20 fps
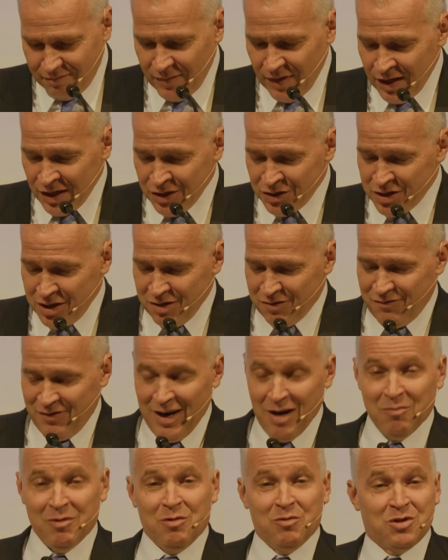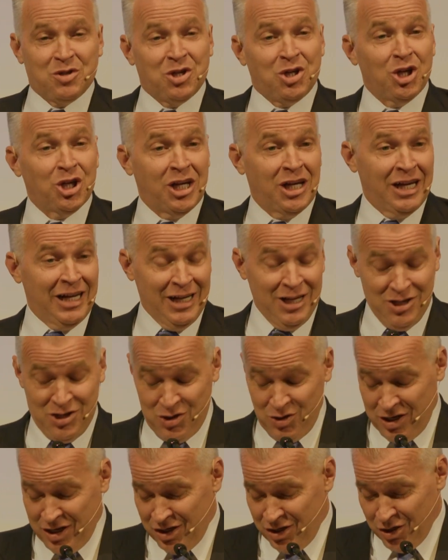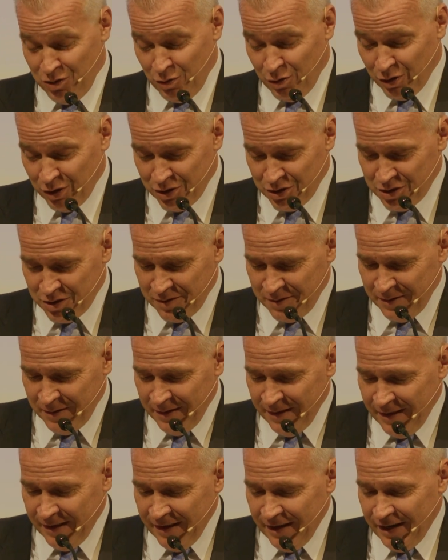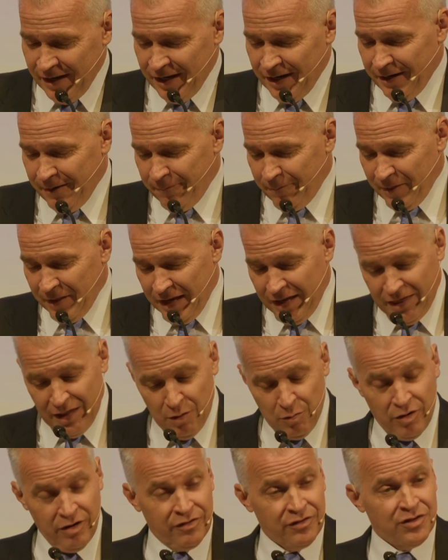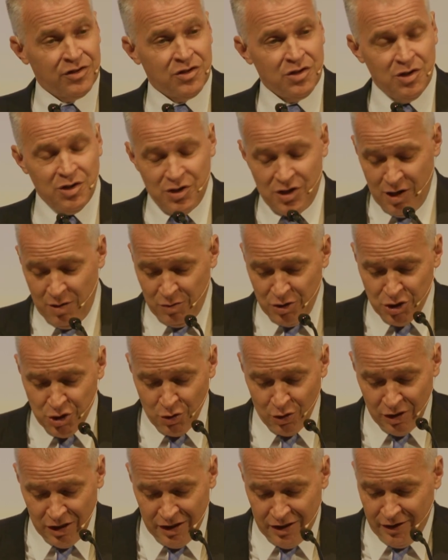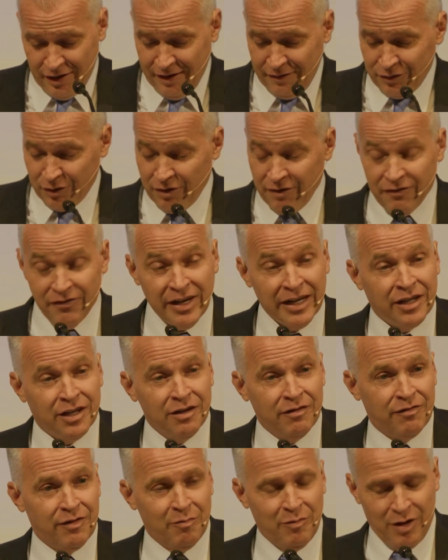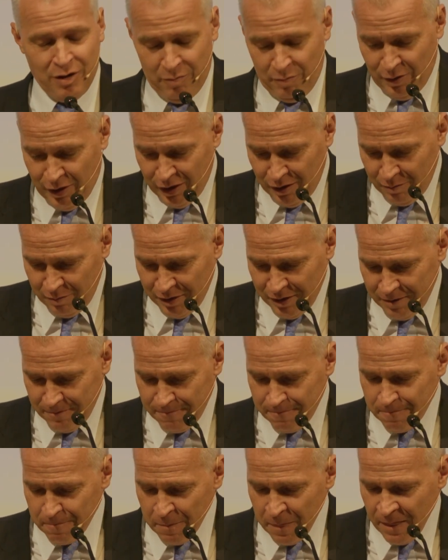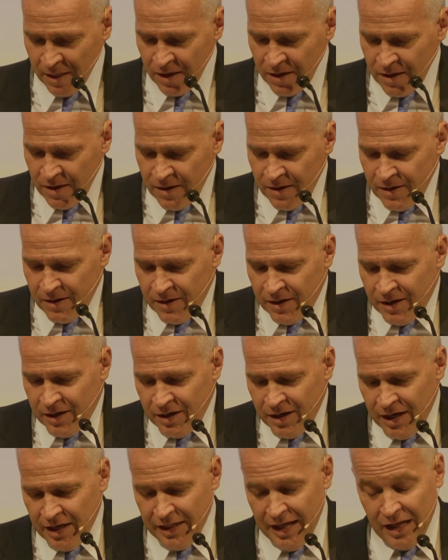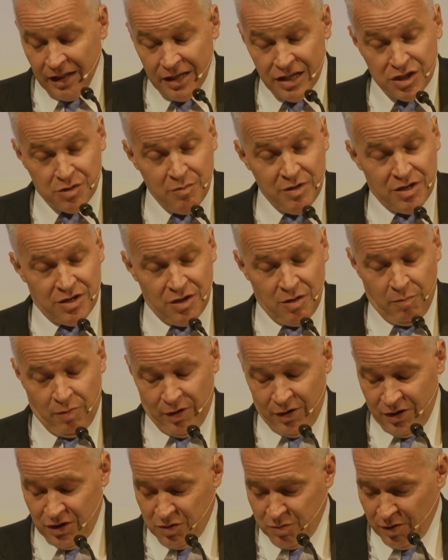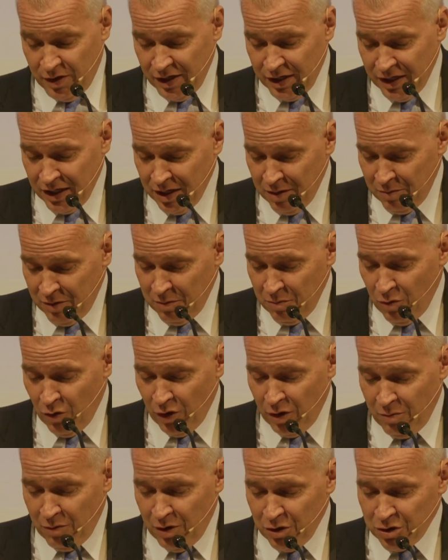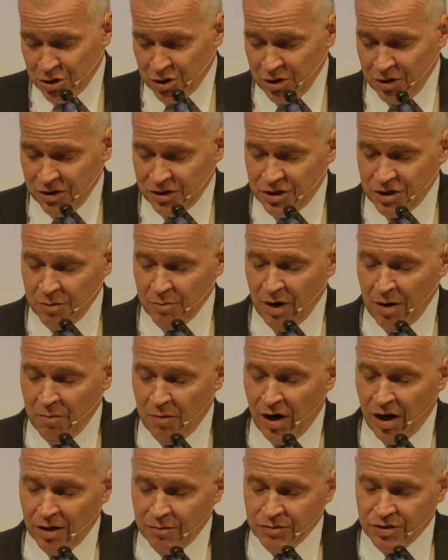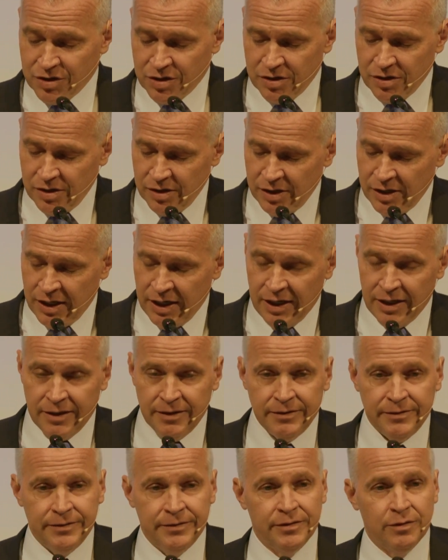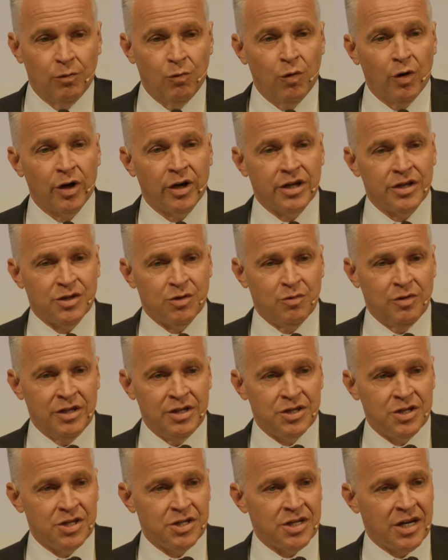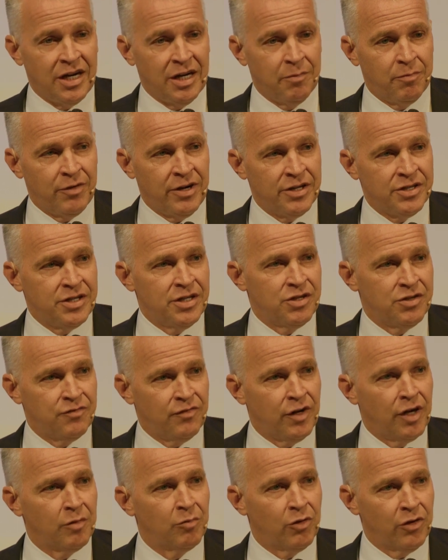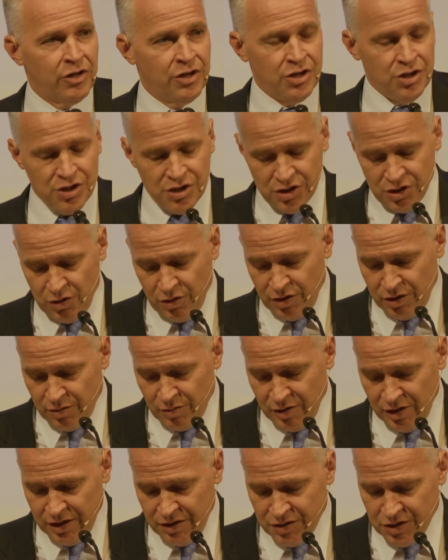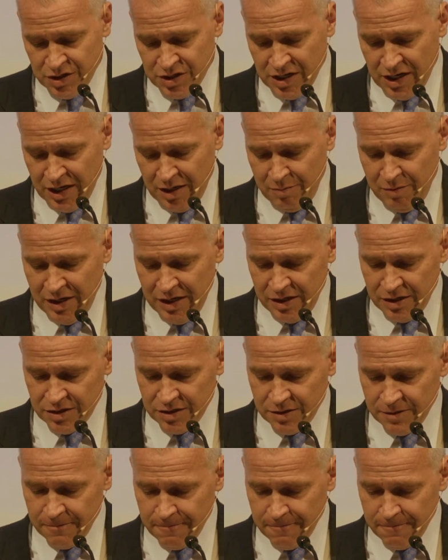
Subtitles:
See, this family was cooking it indoors, and they were shortly thereafter evicted from their apartment. And that leads me to the part that's probably going to get me more emotional. See, my mom's work as a Relief Society president is far more than just going to Relief Society meetings.